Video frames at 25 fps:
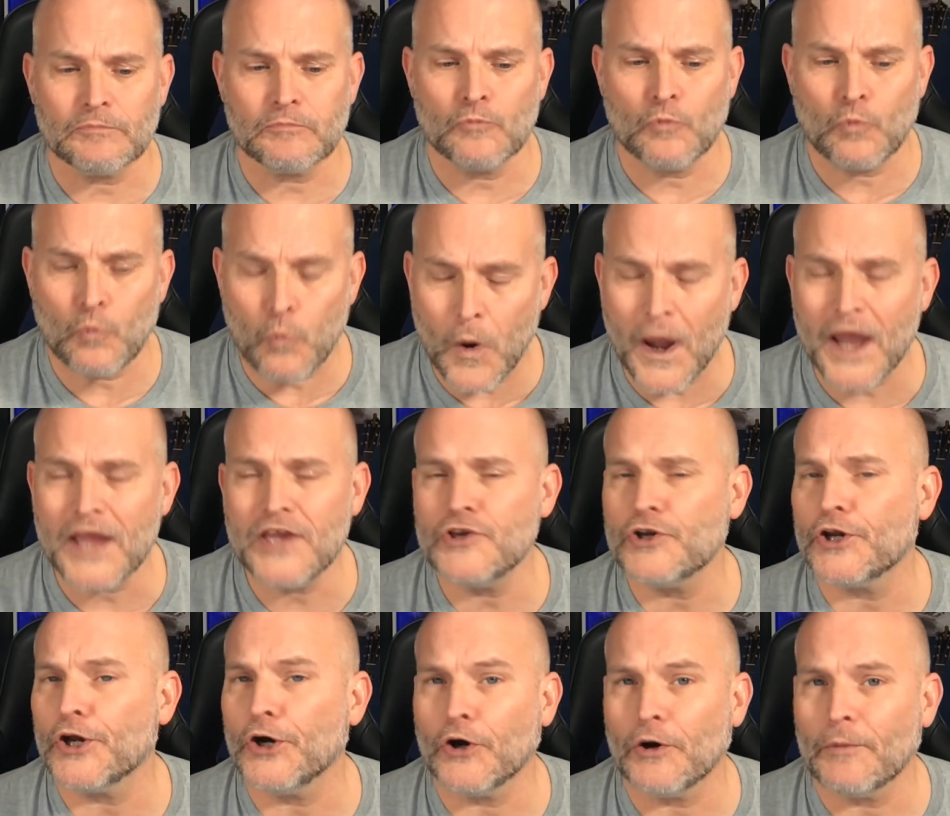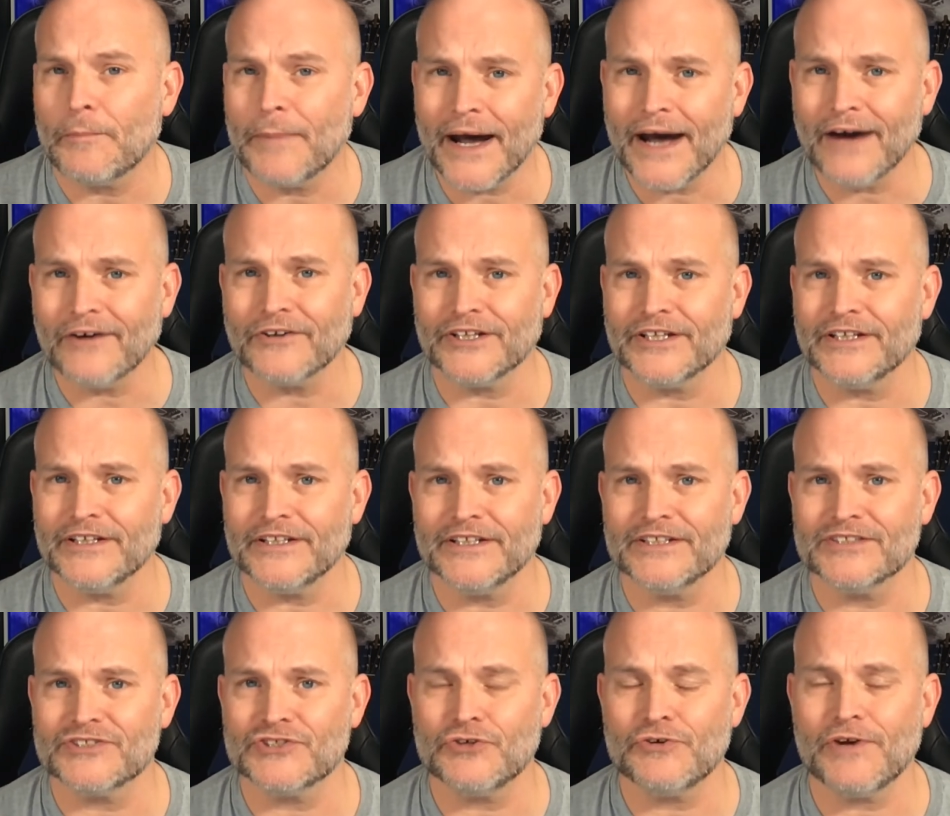way you go about it
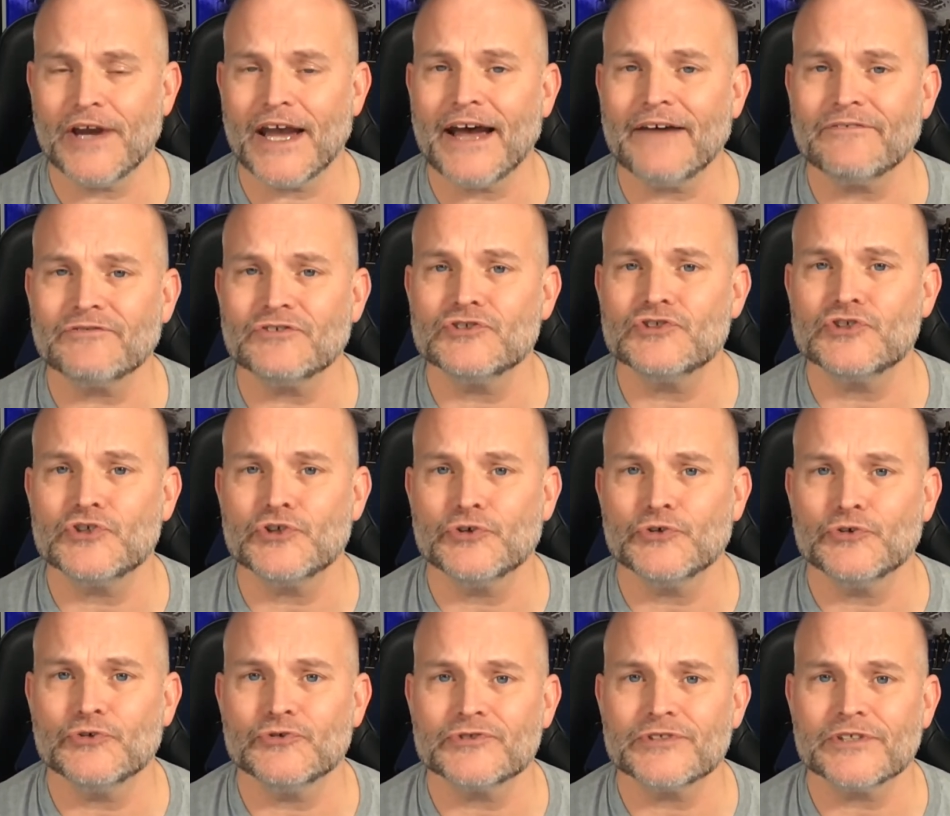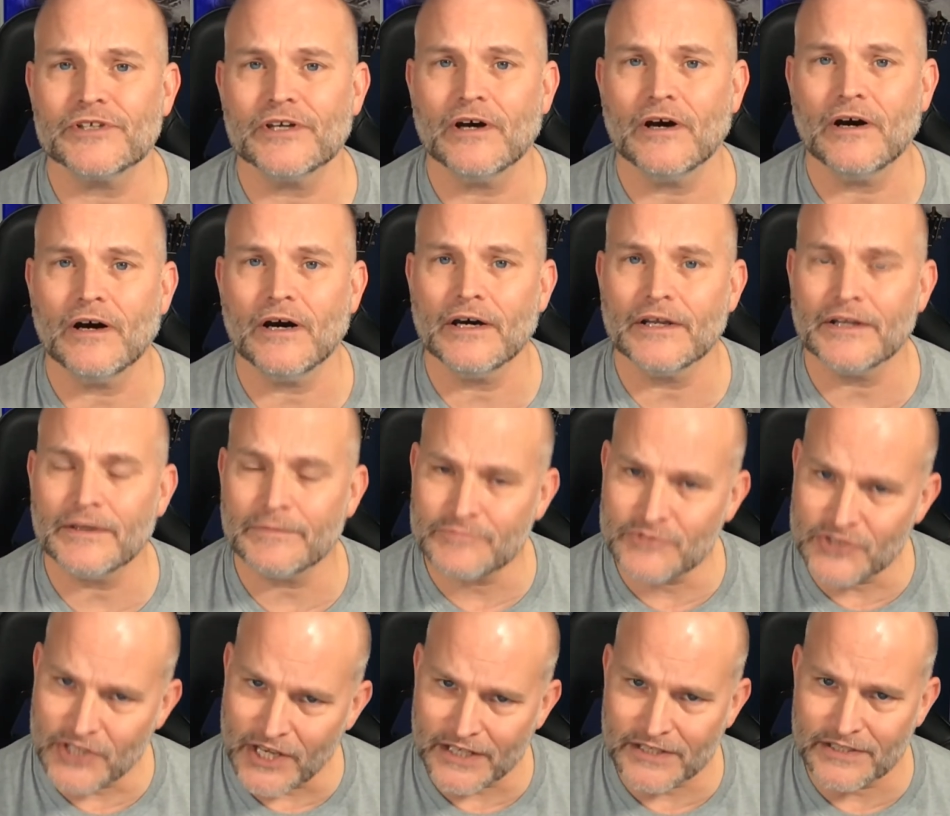is you have to choose an
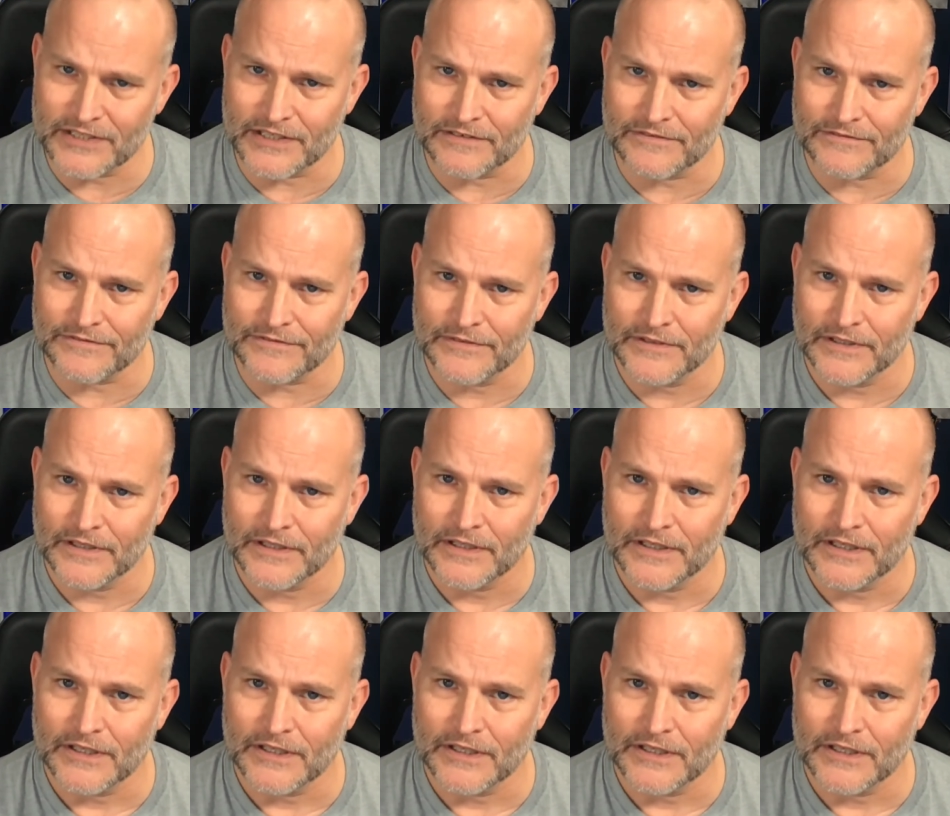objective.